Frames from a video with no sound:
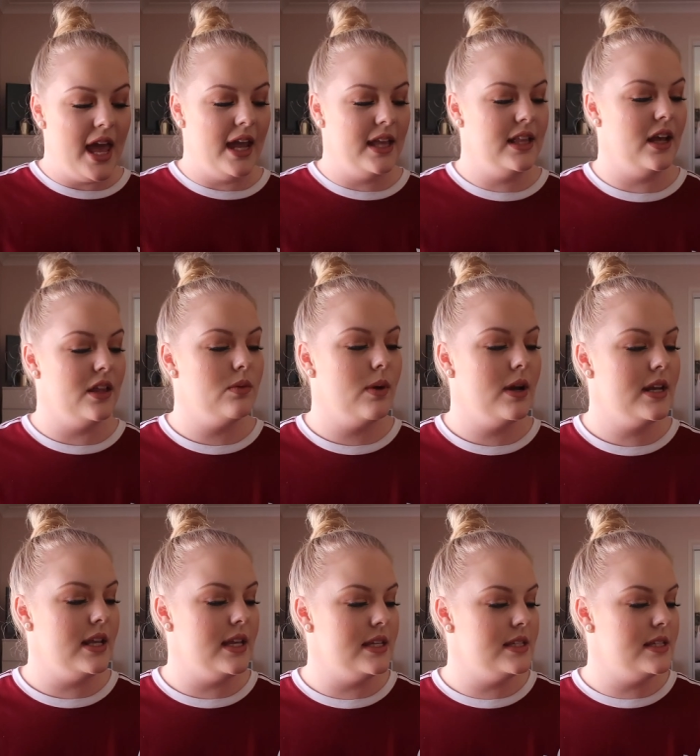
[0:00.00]
And the other
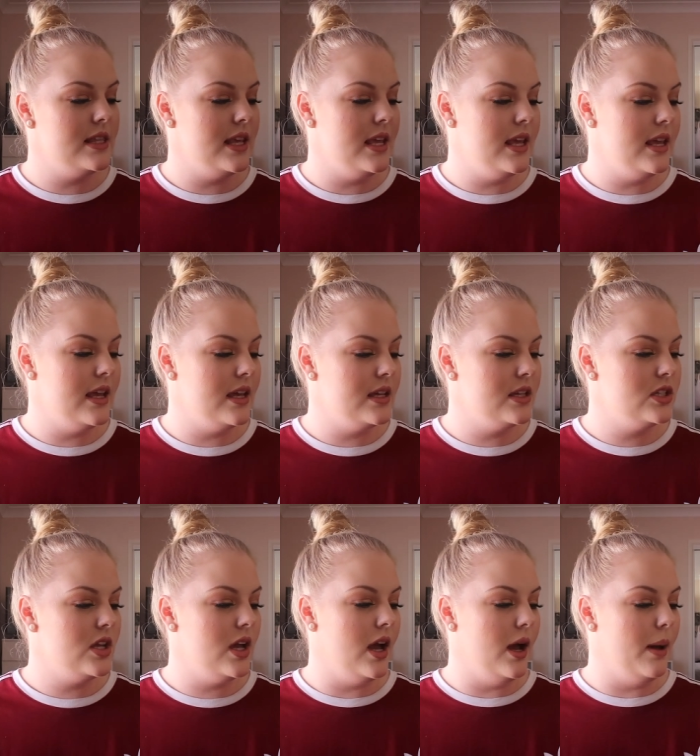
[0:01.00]
one is the
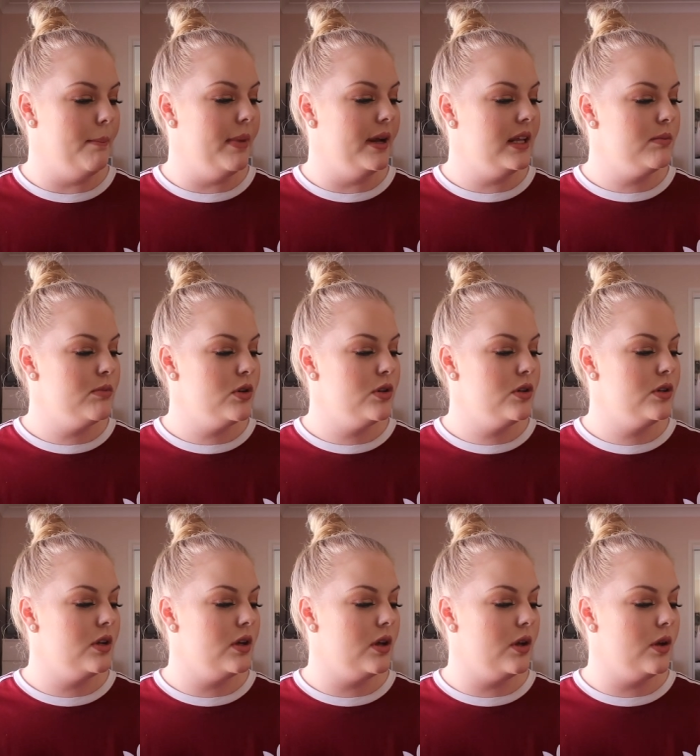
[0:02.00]
uh, Bunny
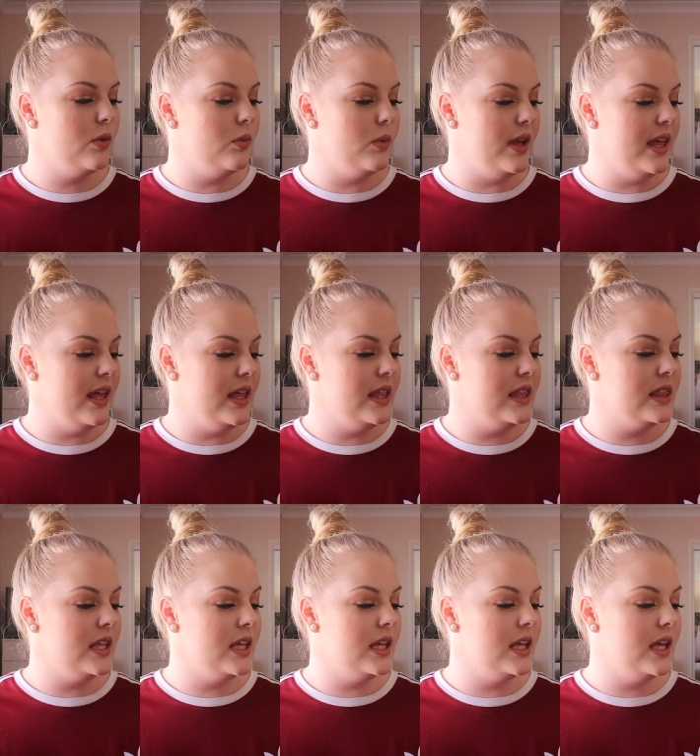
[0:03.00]
Moon
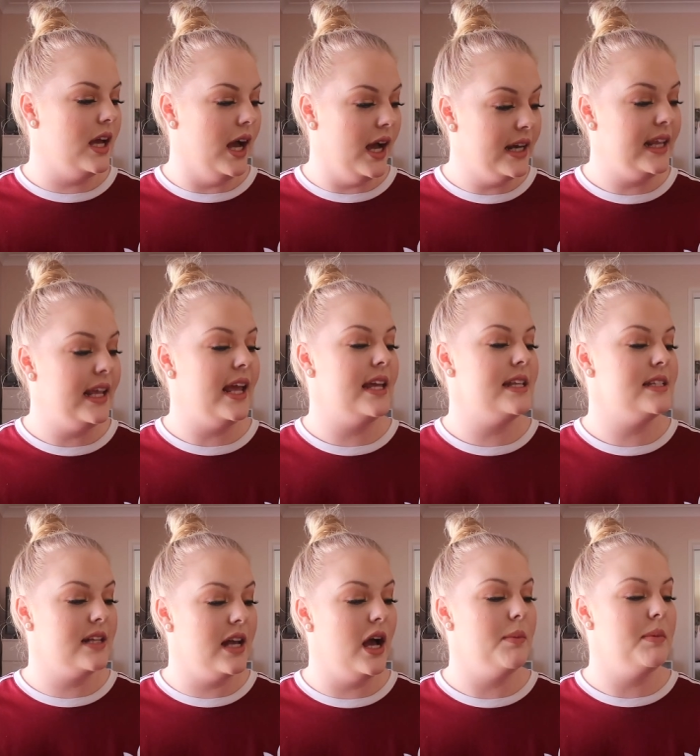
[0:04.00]
with honey
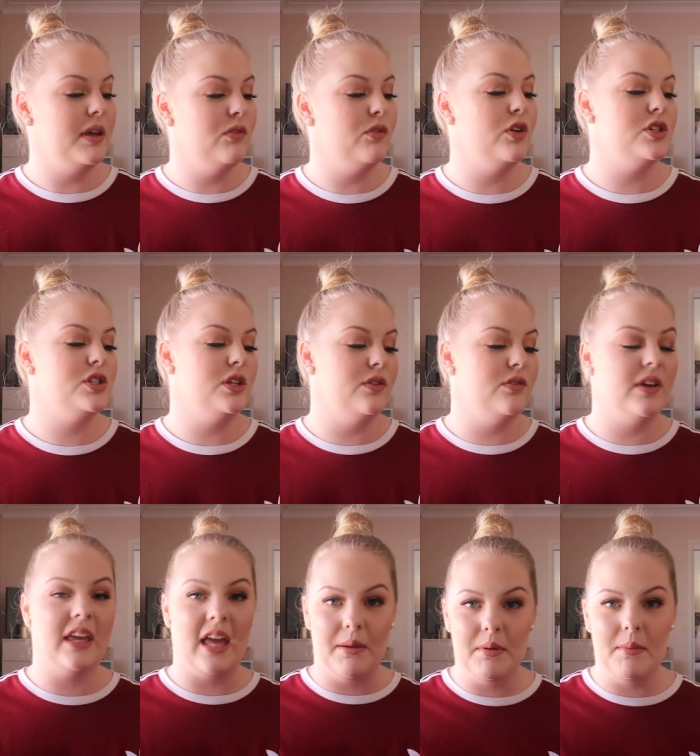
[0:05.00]
and calming infusion of
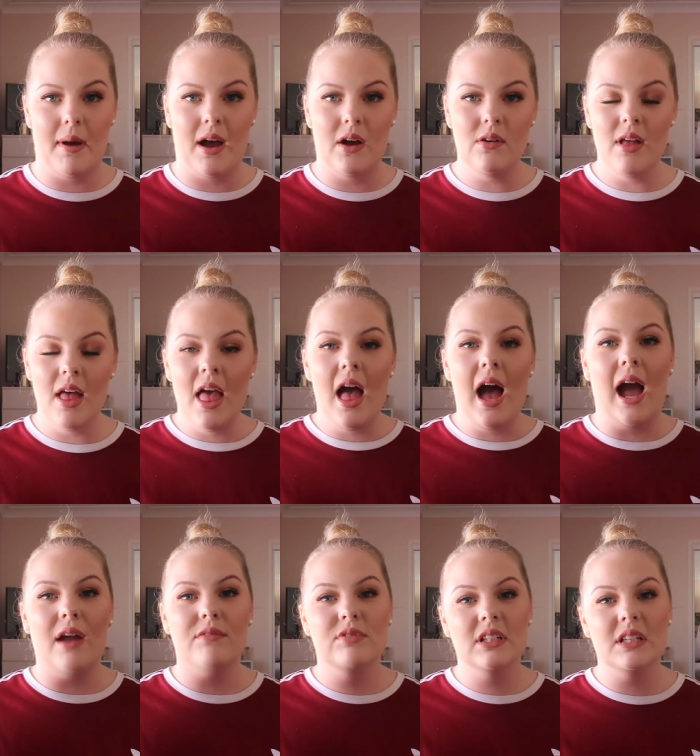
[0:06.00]
chamomile.
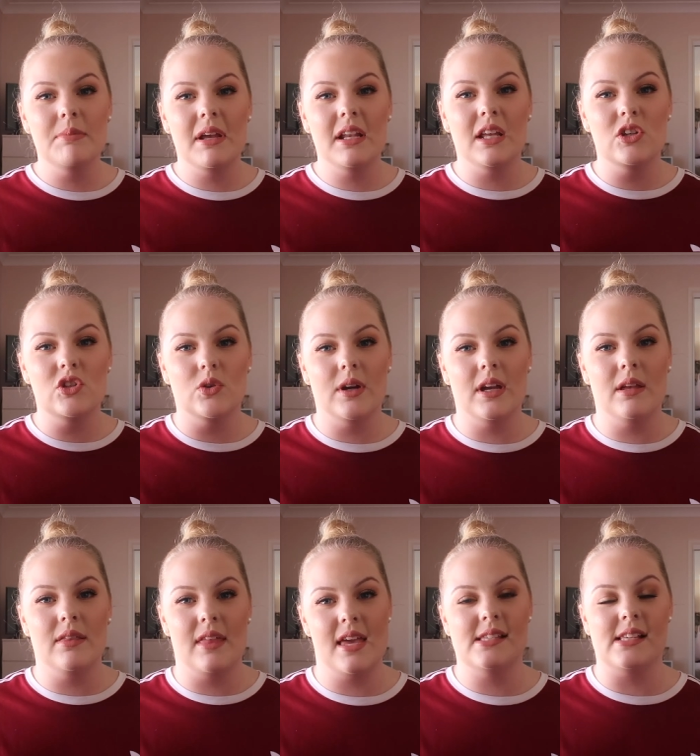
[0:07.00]
I've really been
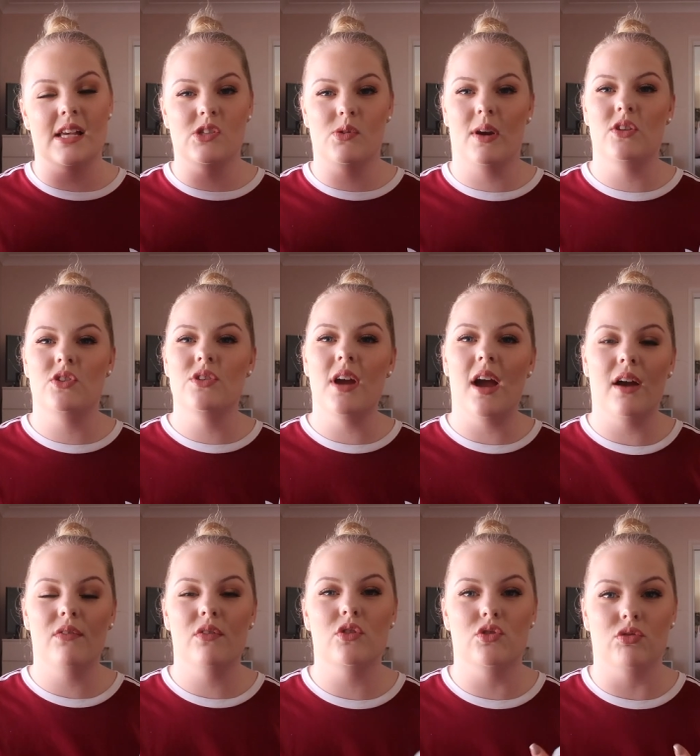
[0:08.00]
enjoying these. So I do
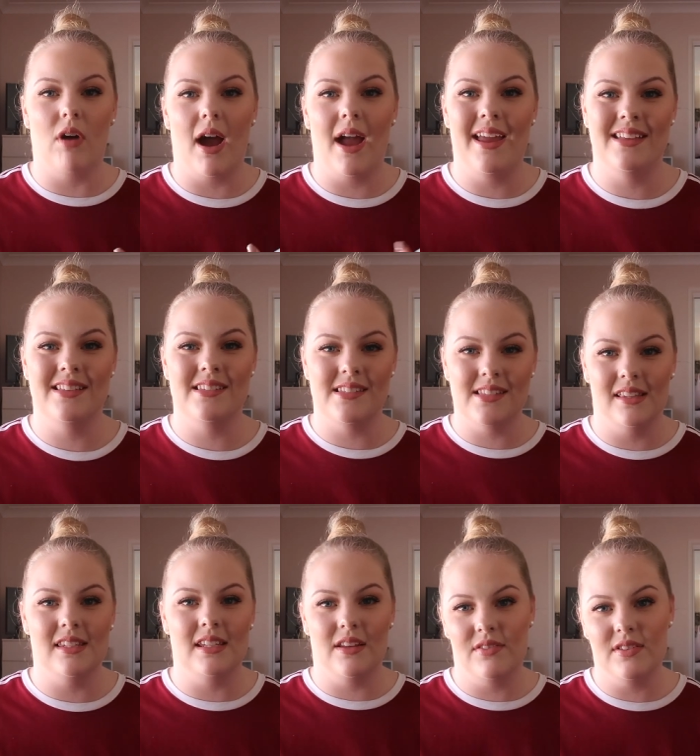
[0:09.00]
have dry and
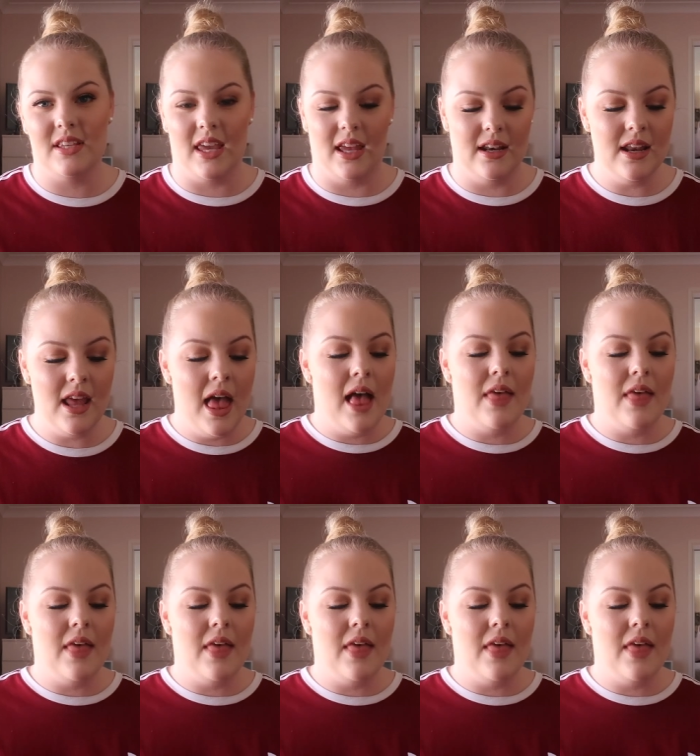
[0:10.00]
sensitive skin.